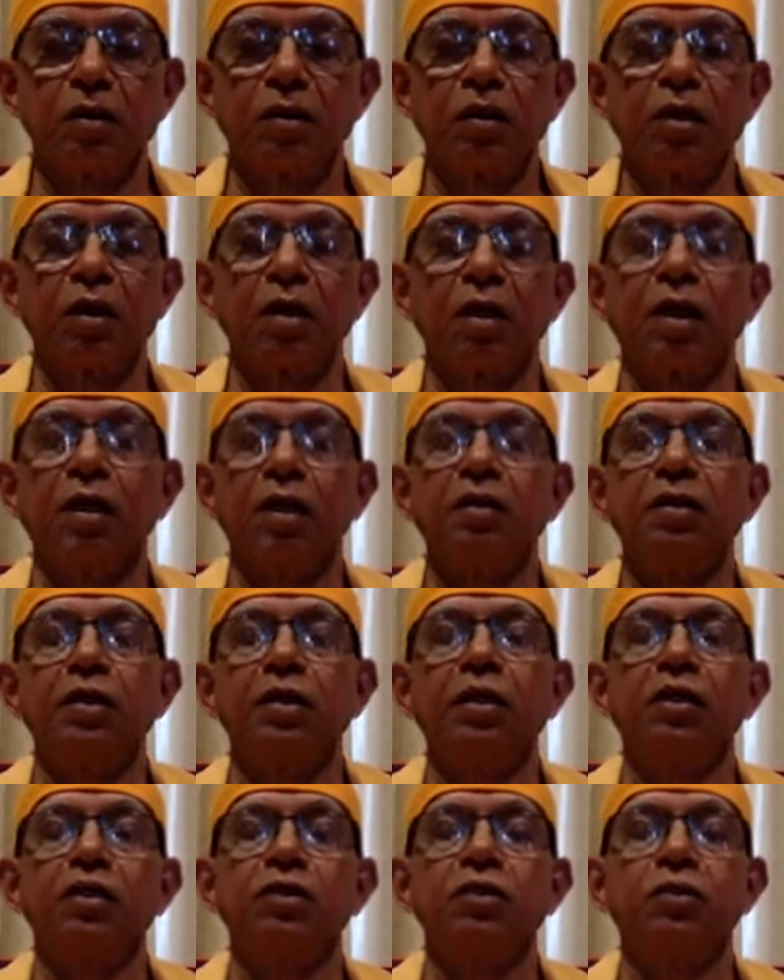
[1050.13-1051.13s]
or
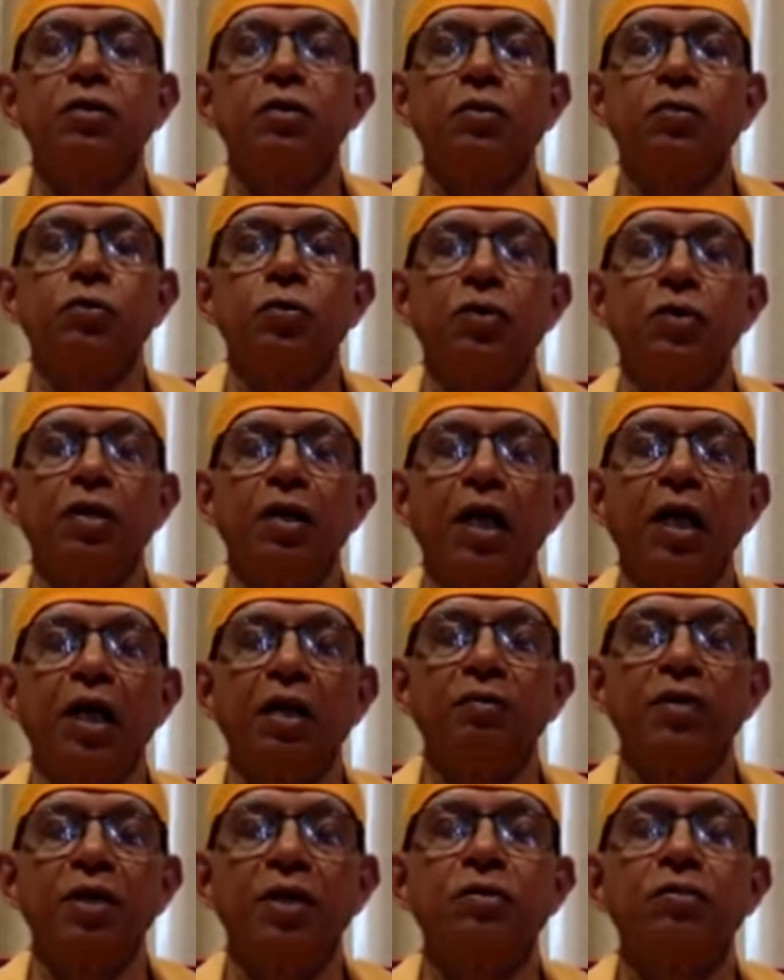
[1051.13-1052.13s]
anything else that would
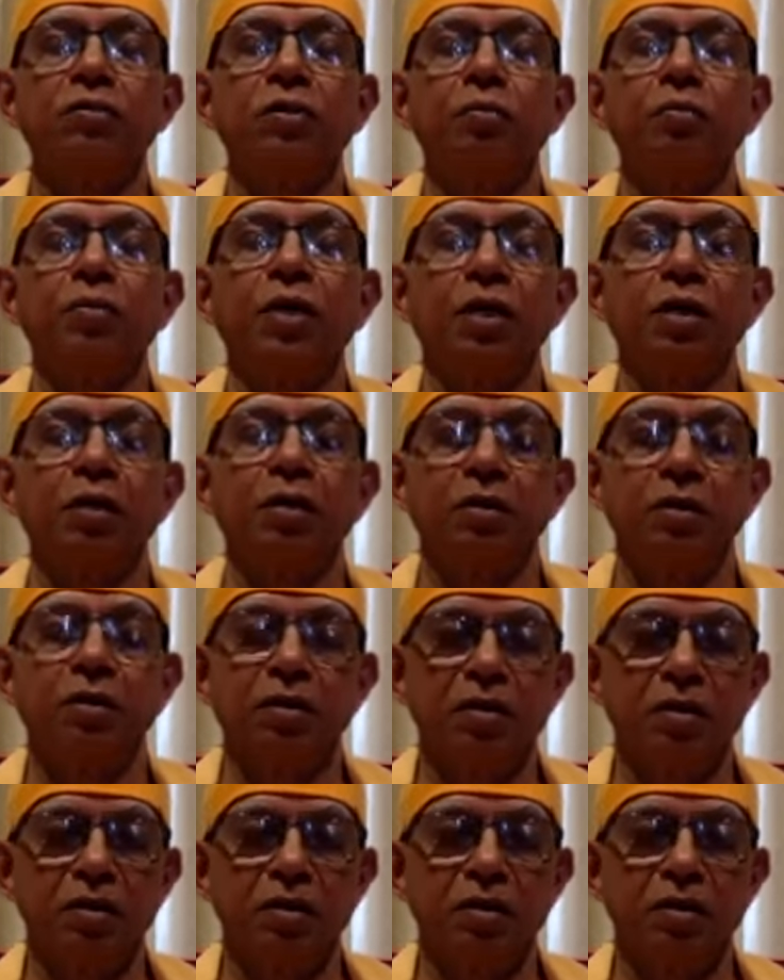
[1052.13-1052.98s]
elevate your mind,